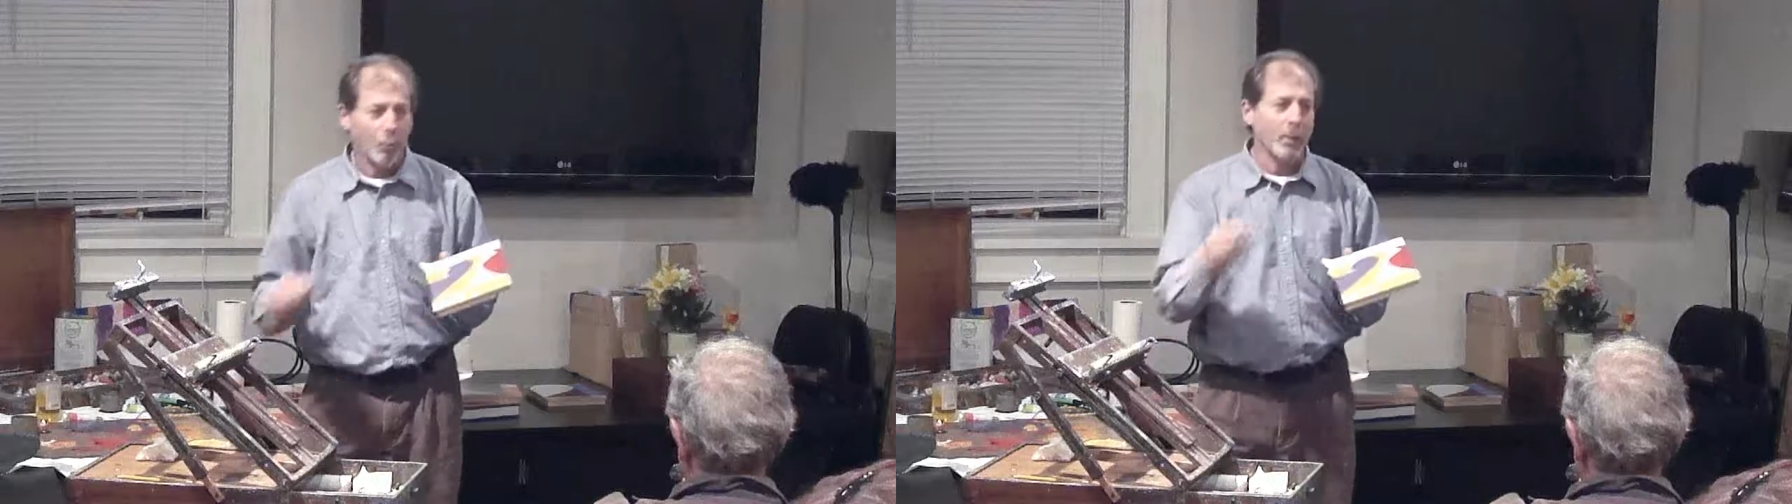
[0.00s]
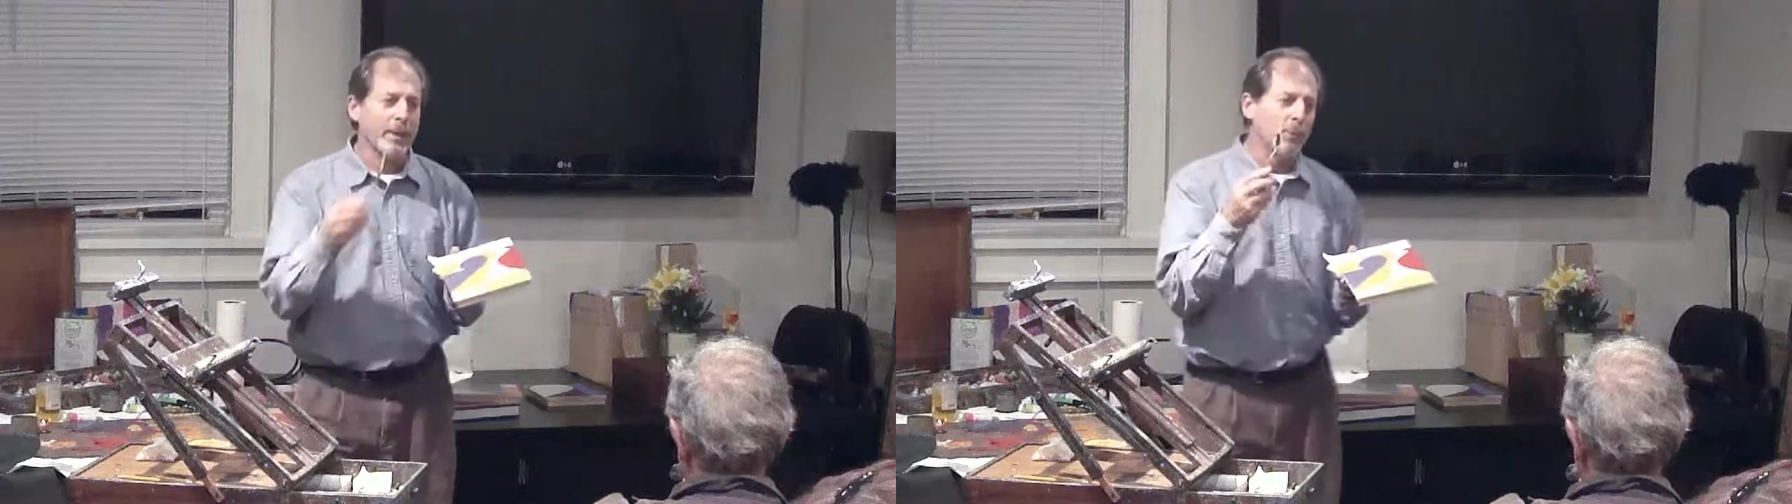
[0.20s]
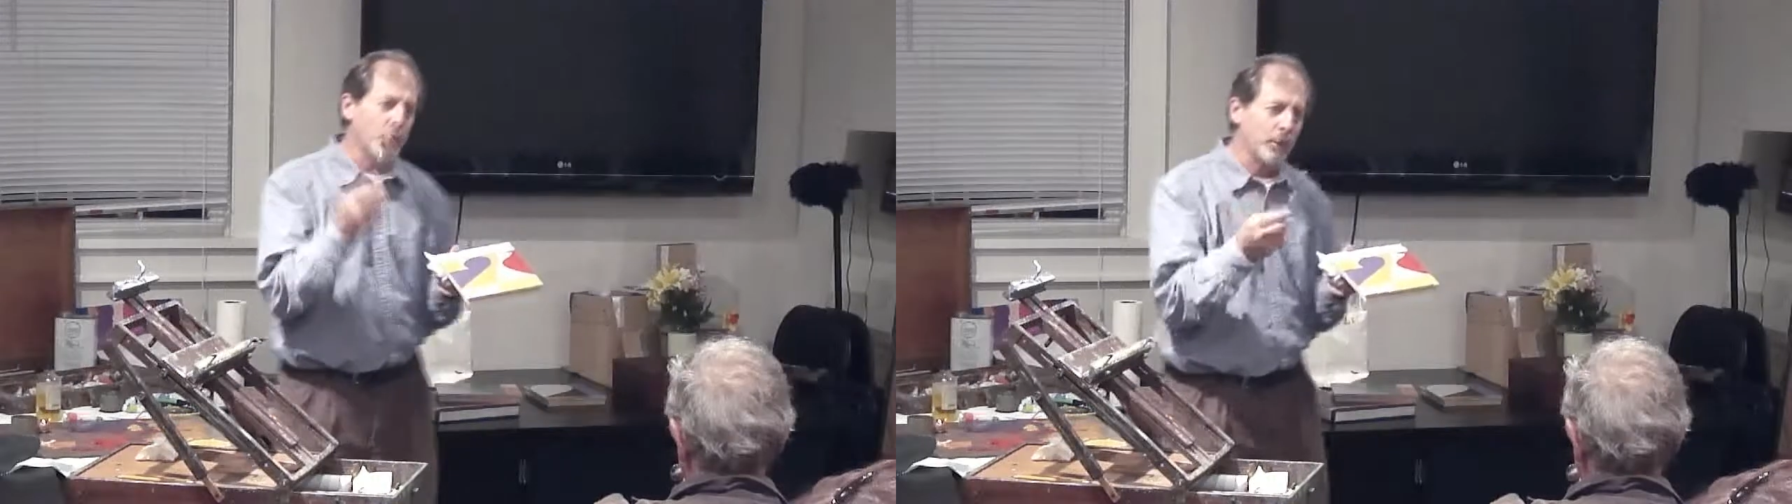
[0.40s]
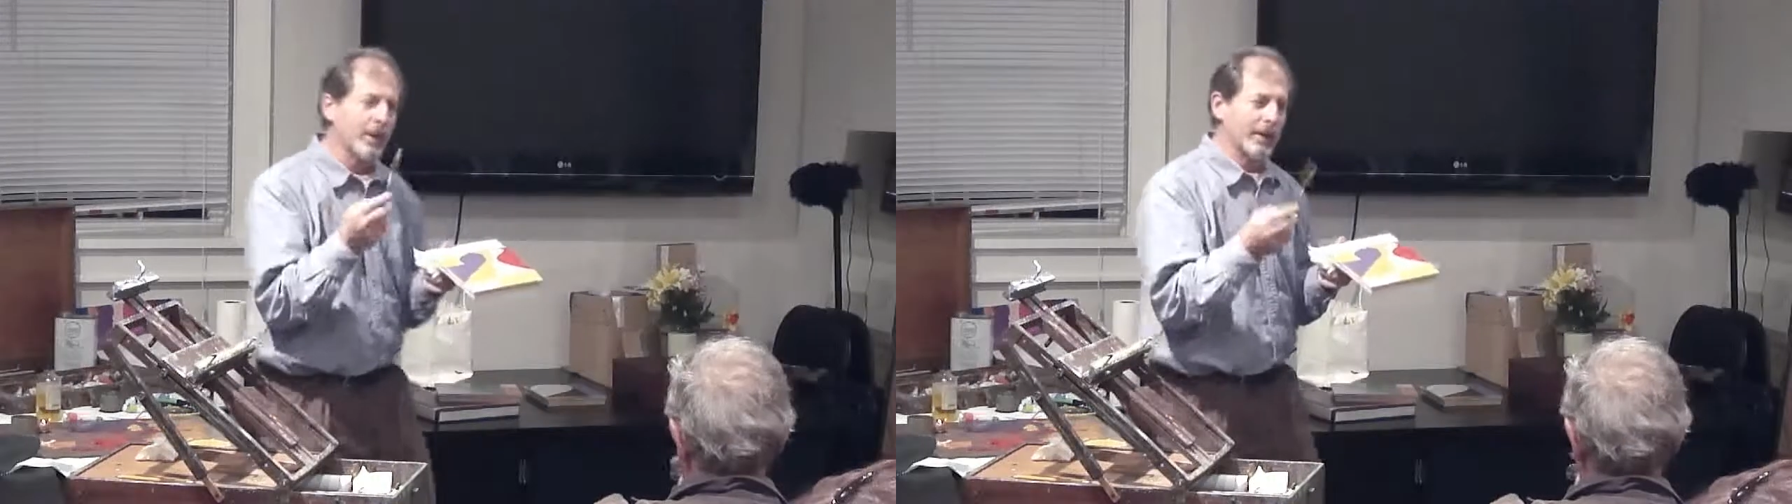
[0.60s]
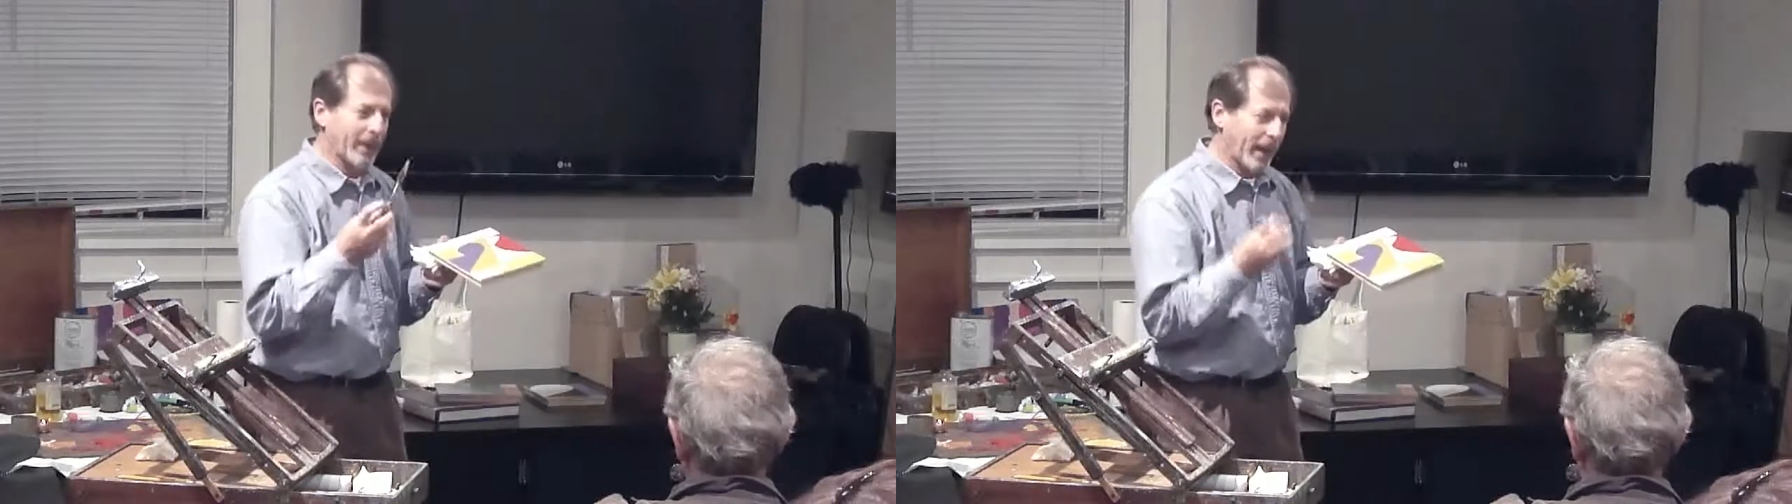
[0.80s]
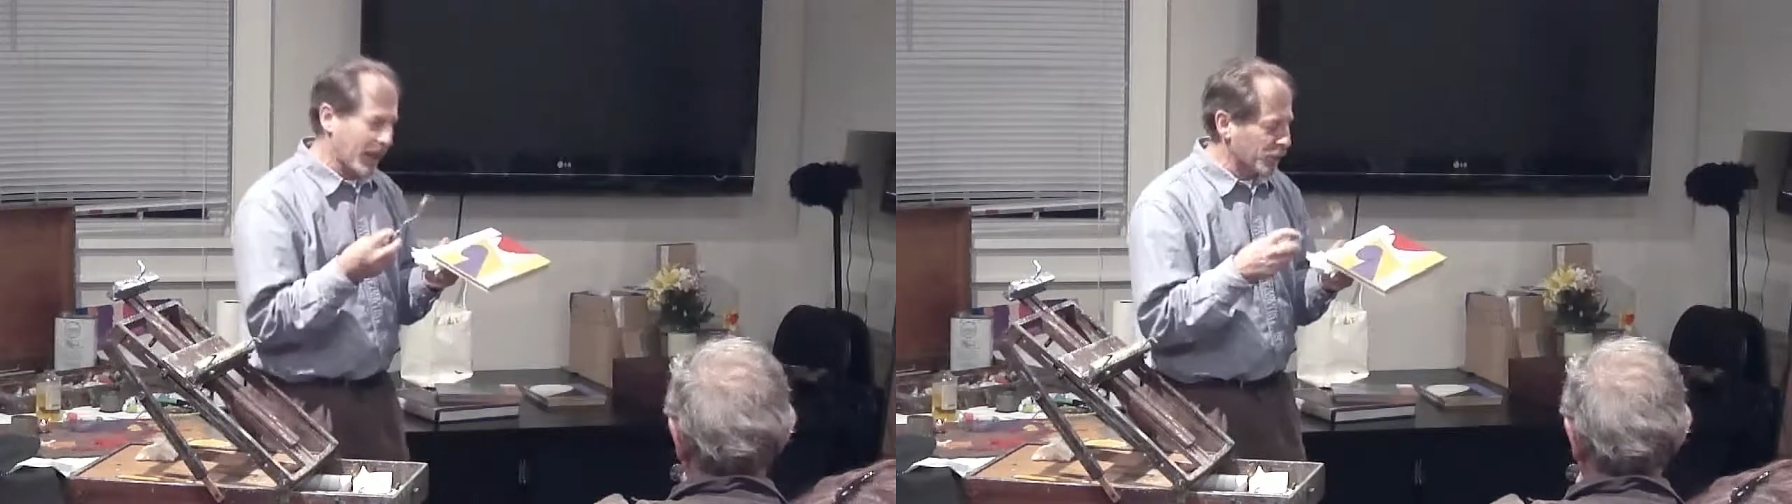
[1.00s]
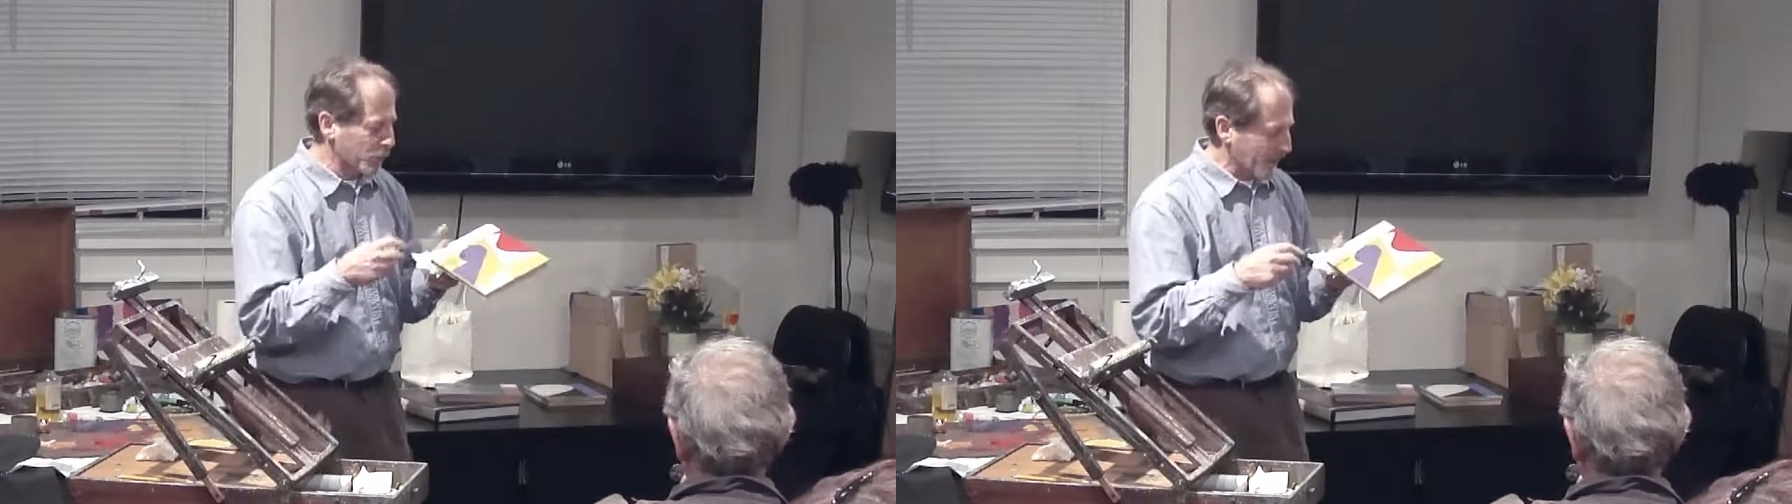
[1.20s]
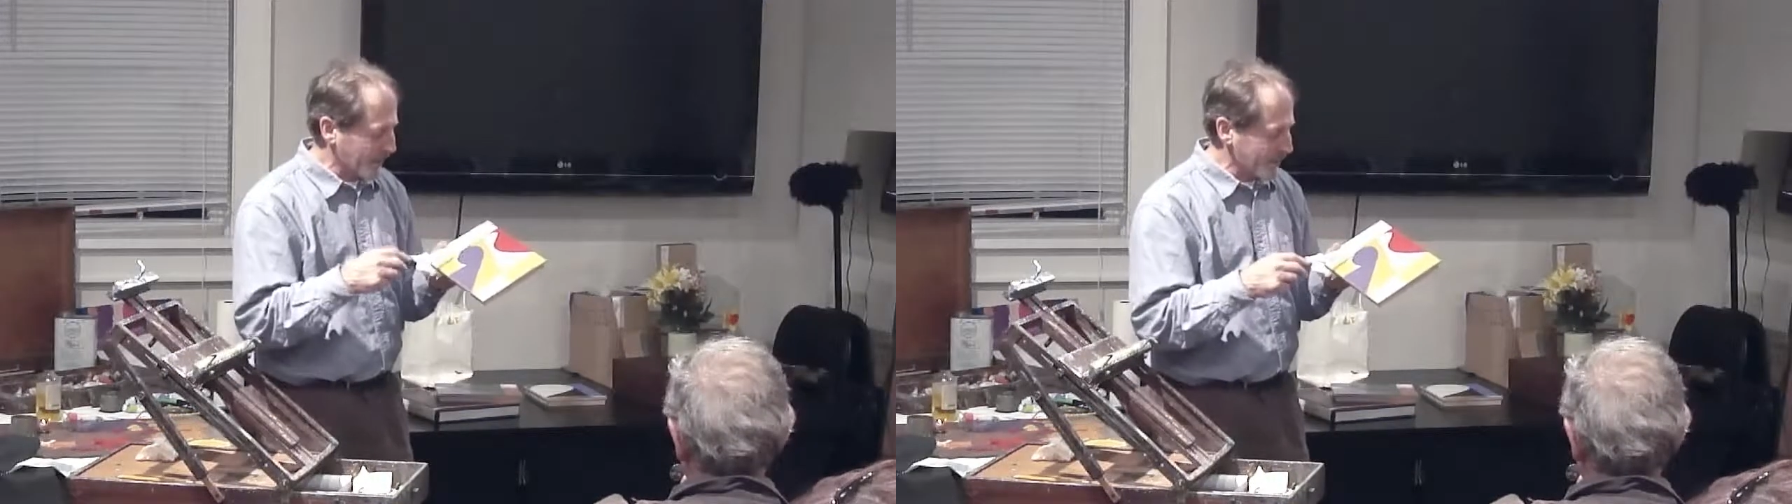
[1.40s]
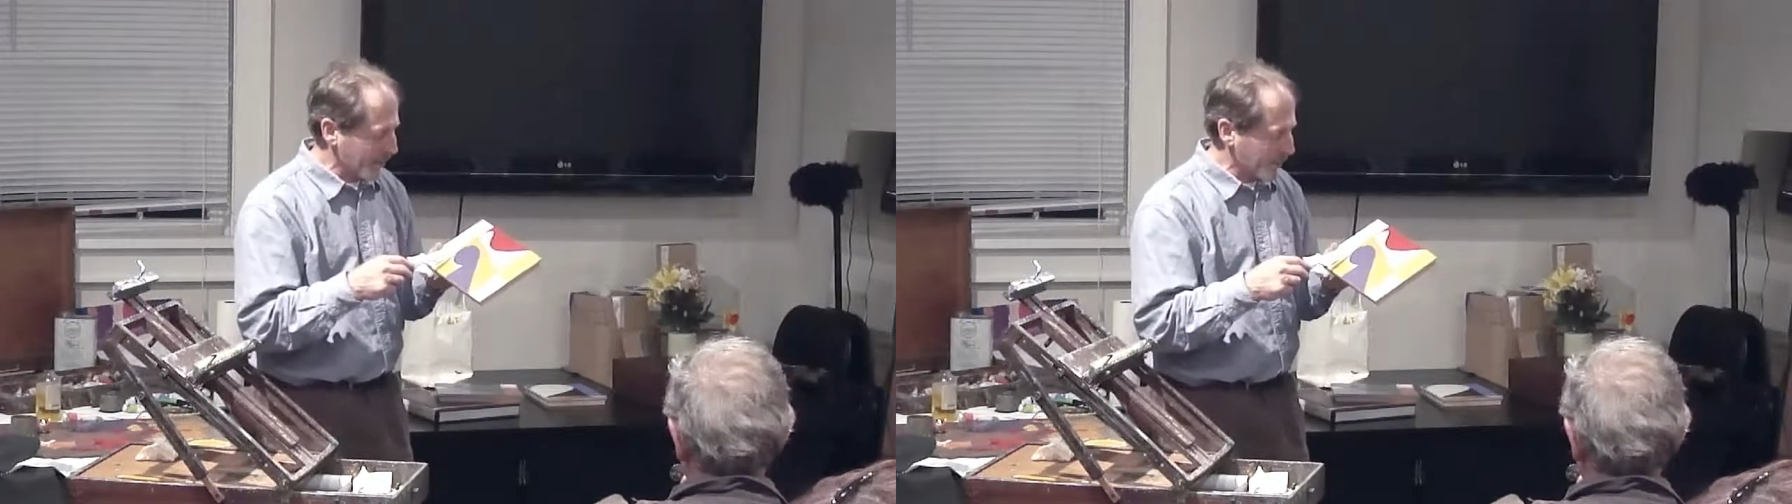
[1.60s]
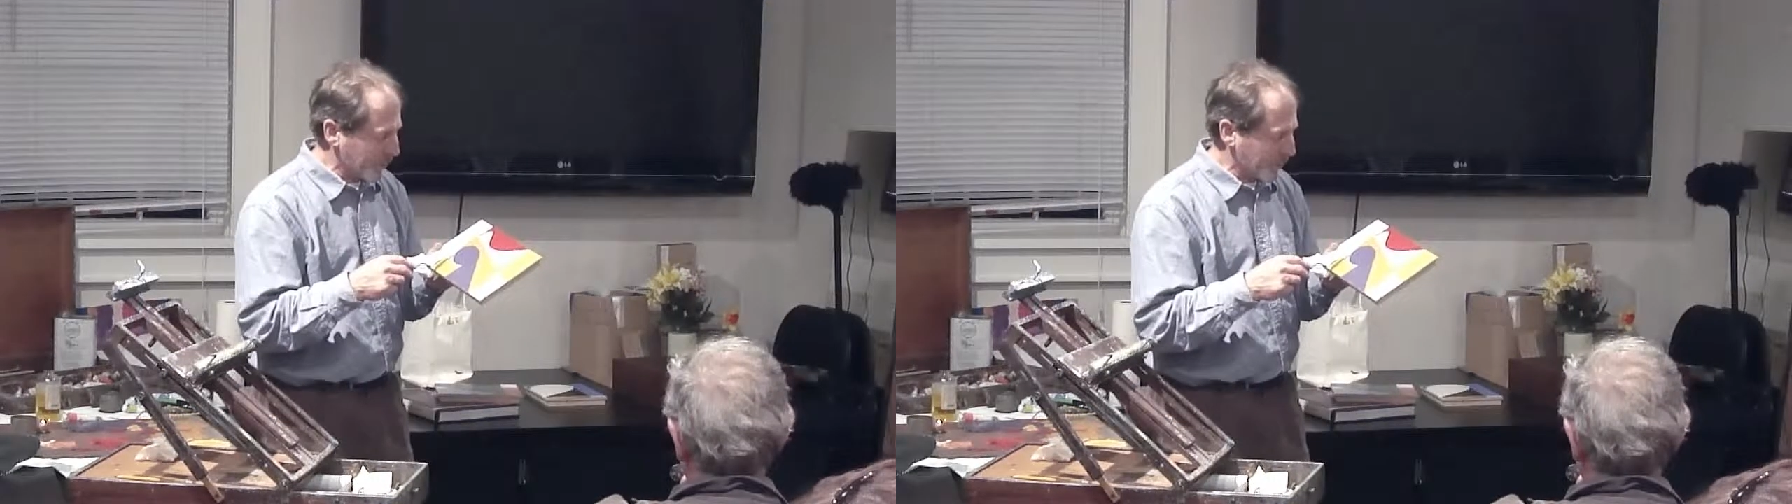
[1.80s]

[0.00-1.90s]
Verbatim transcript: when I'm looking at an actual landscape